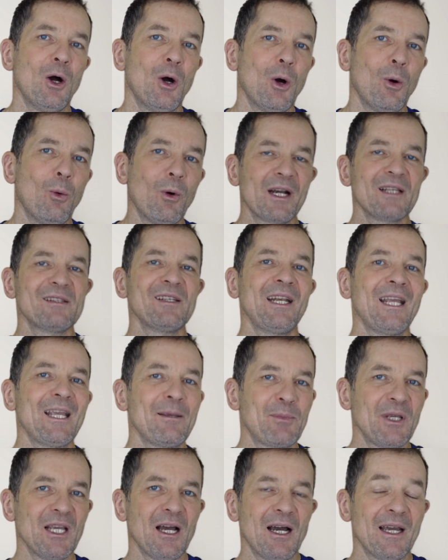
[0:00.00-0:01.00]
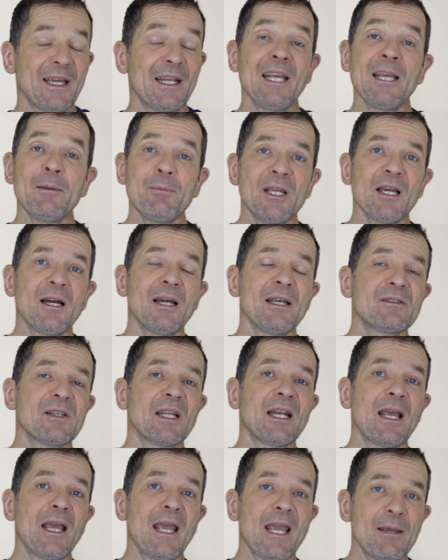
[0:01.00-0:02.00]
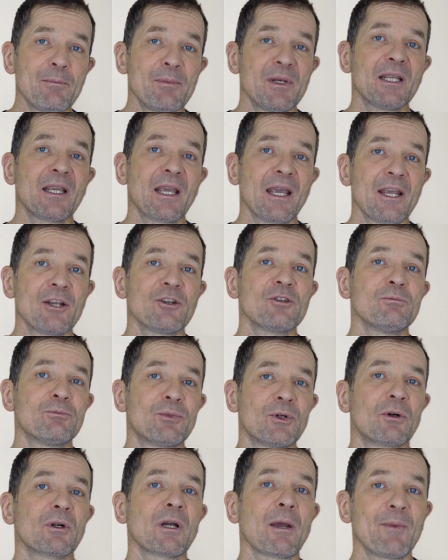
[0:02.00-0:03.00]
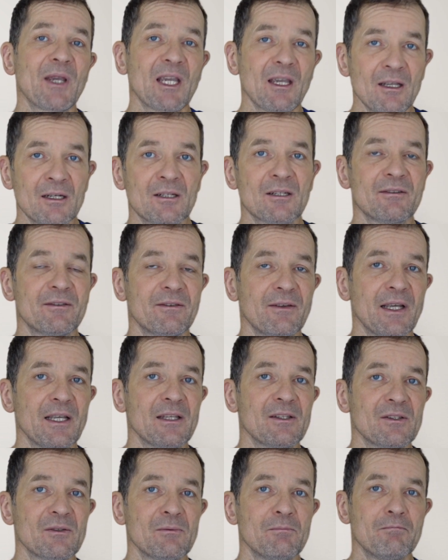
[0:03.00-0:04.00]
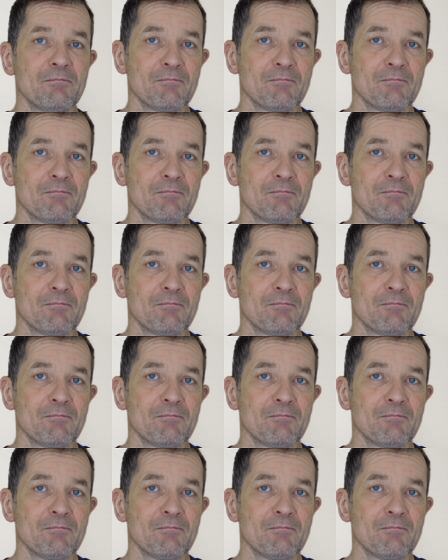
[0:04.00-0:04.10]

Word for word: What is an API? An API is an application programming interface,